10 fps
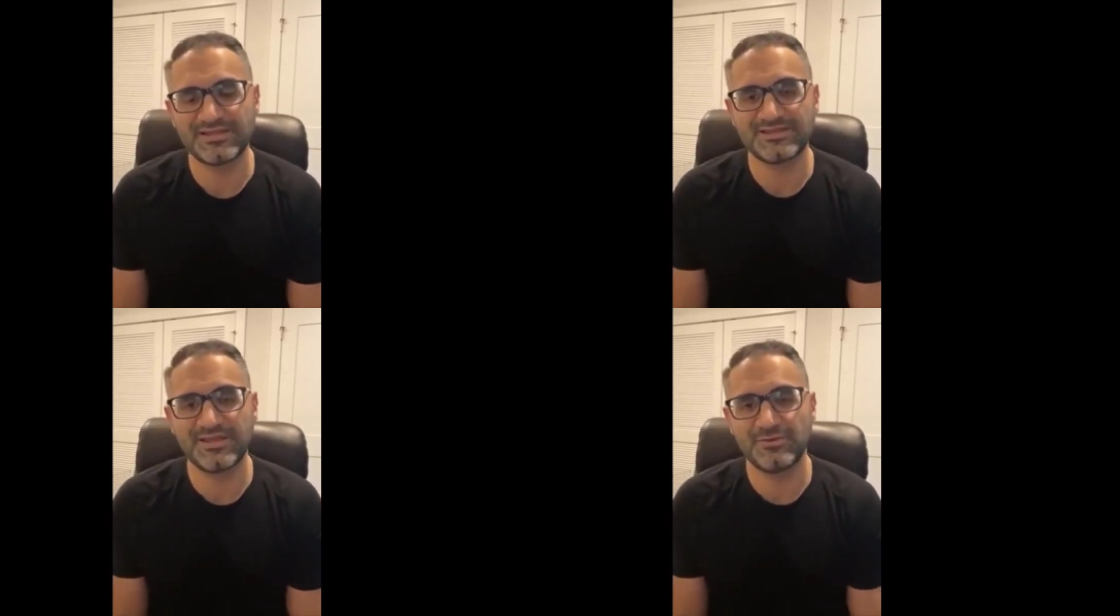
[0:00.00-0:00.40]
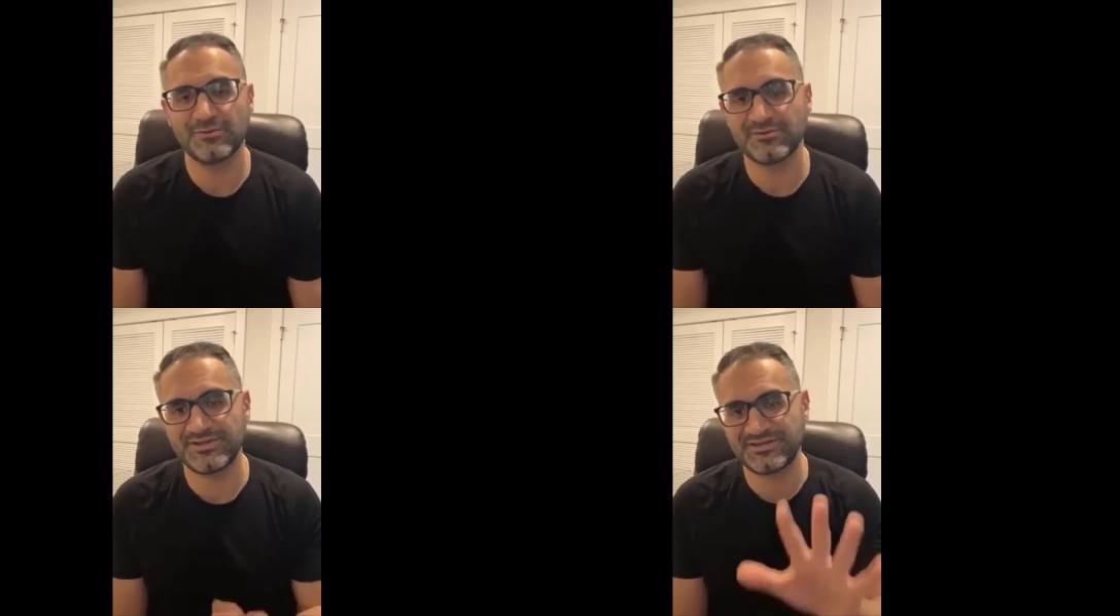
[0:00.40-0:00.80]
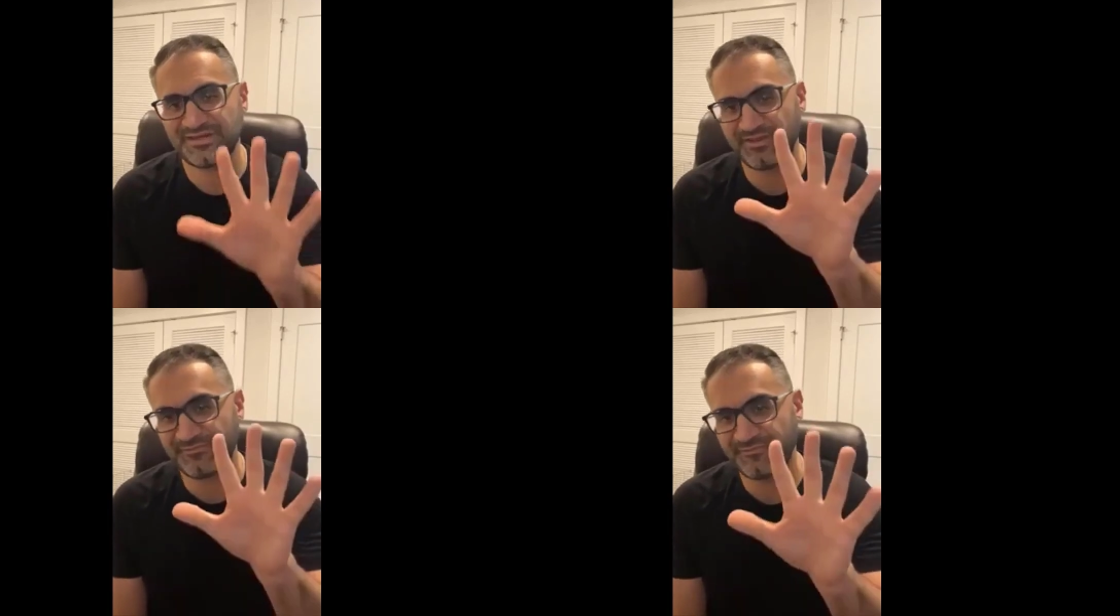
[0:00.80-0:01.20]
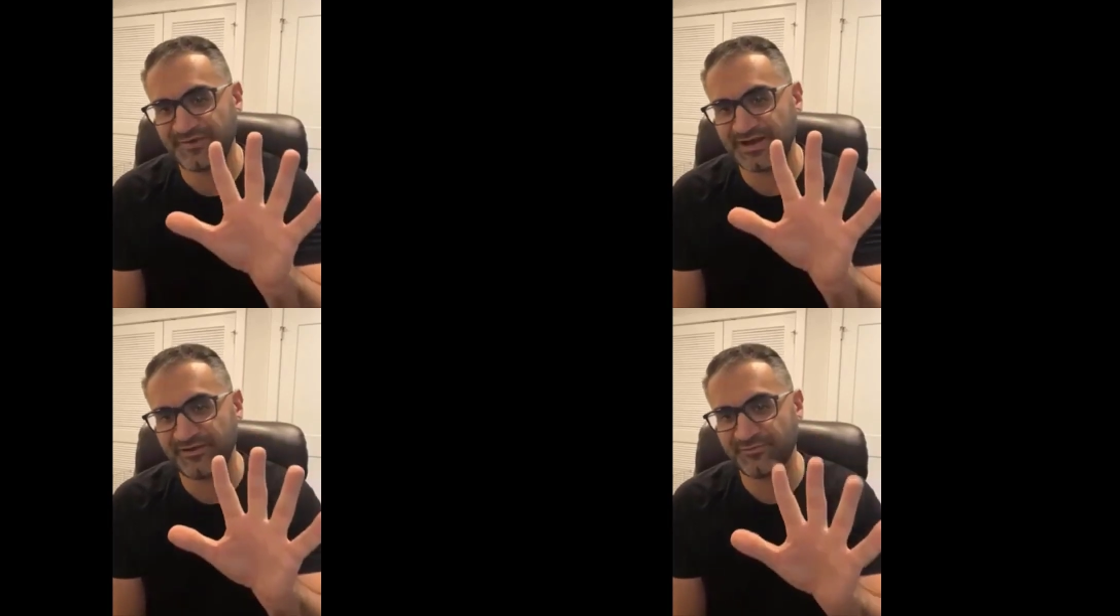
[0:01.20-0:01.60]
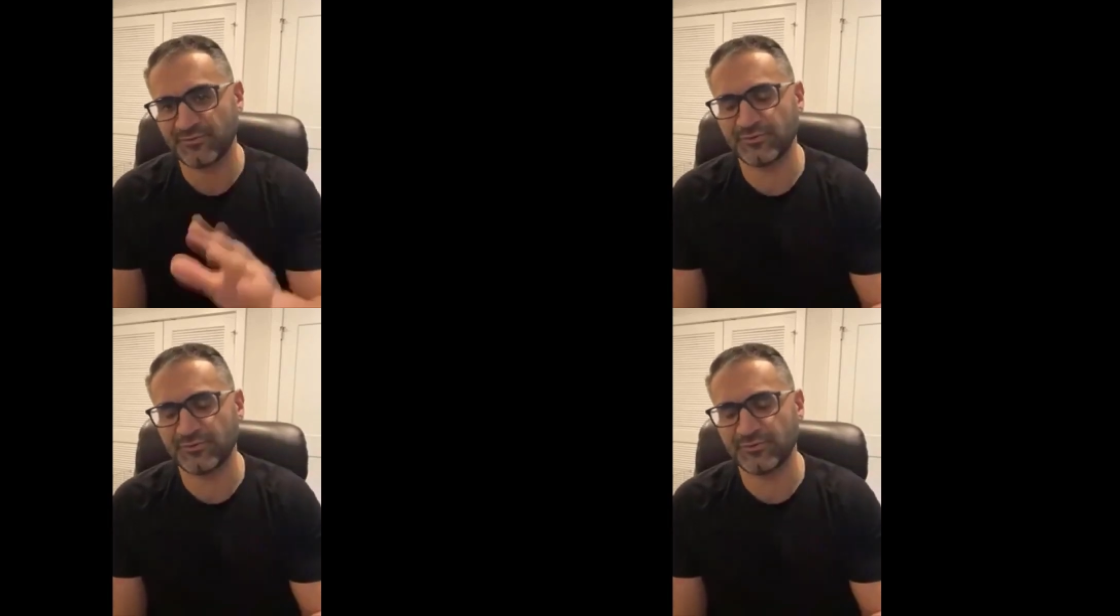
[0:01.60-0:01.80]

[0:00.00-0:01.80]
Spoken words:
Let's say you only stake 5